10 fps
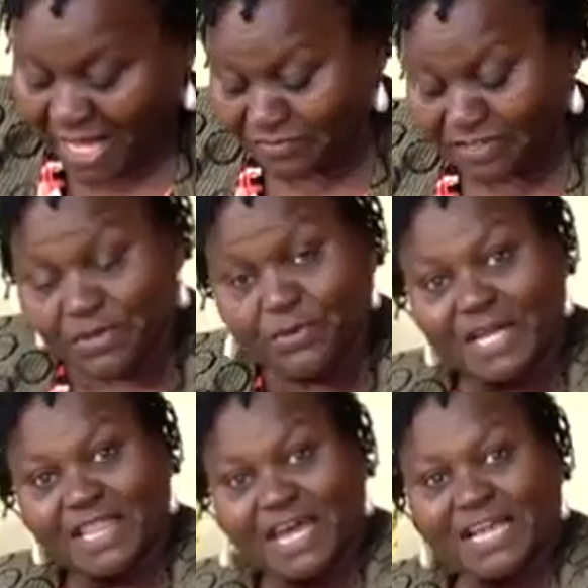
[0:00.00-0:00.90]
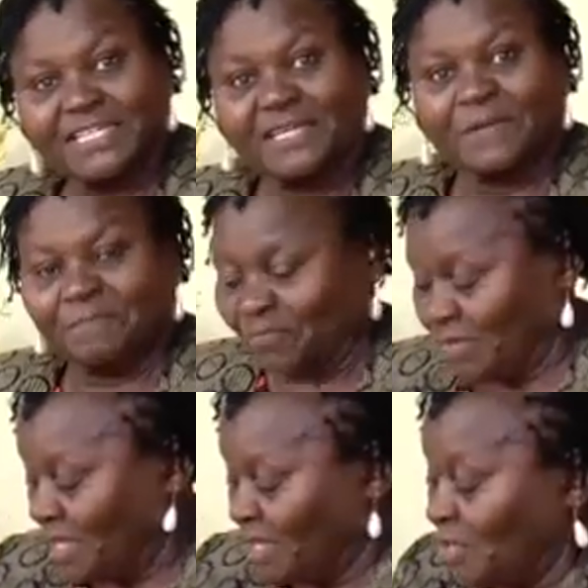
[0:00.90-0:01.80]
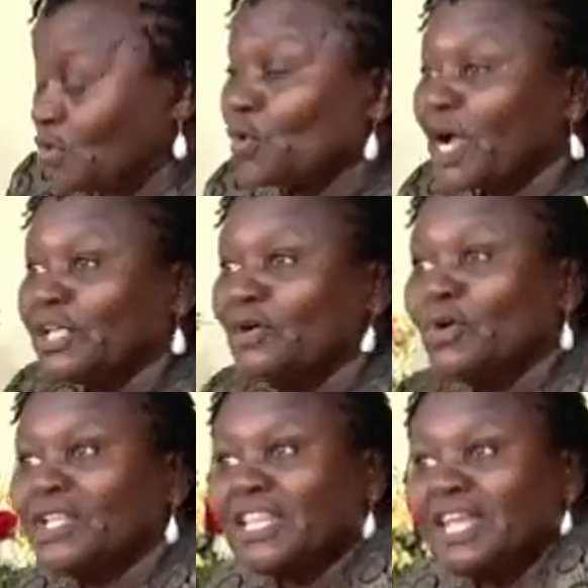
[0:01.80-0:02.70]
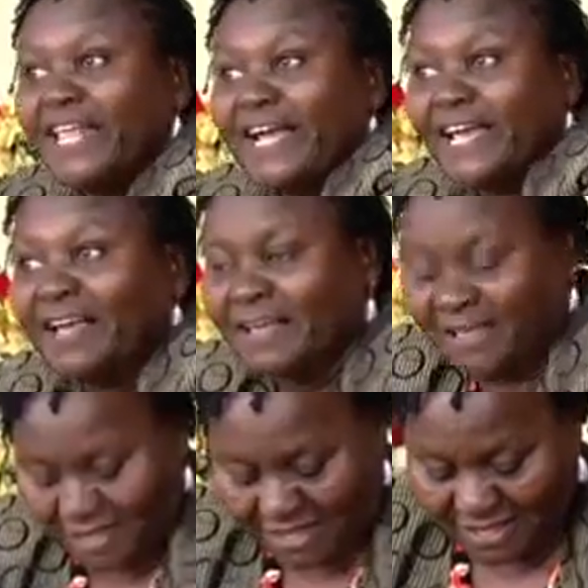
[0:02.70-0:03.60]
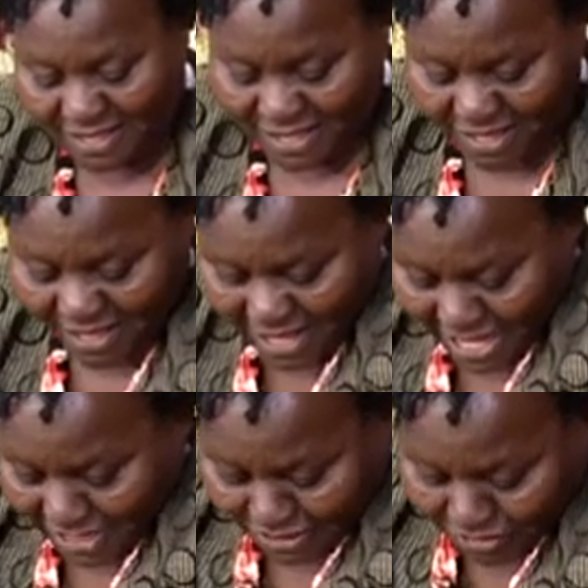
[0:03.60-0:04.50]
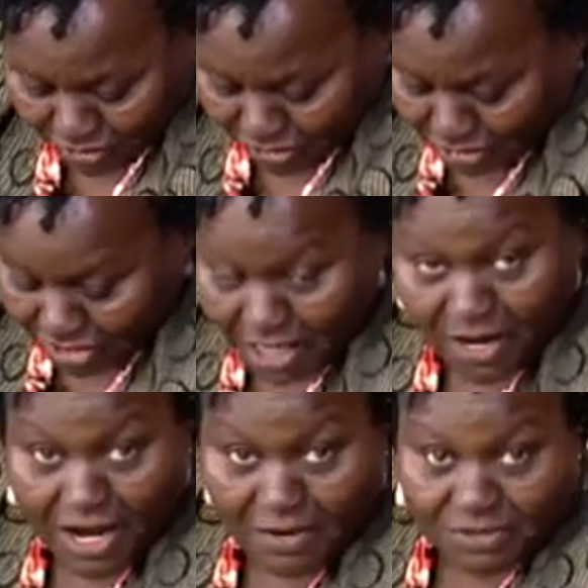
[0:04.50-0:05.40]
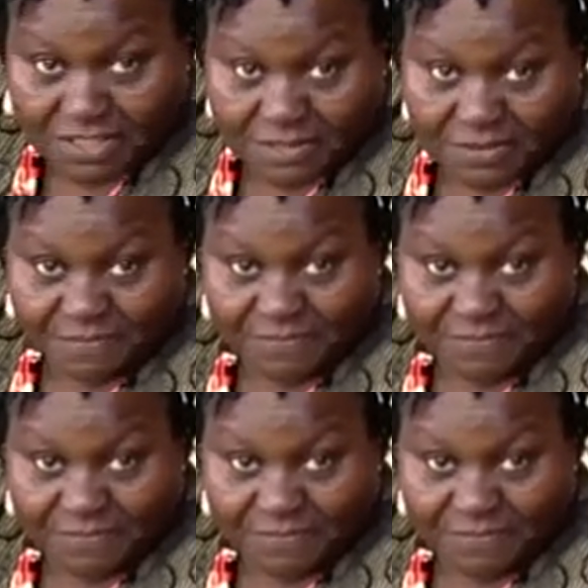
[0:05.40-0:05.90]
After doing that, you can hold the leg and stretch it out.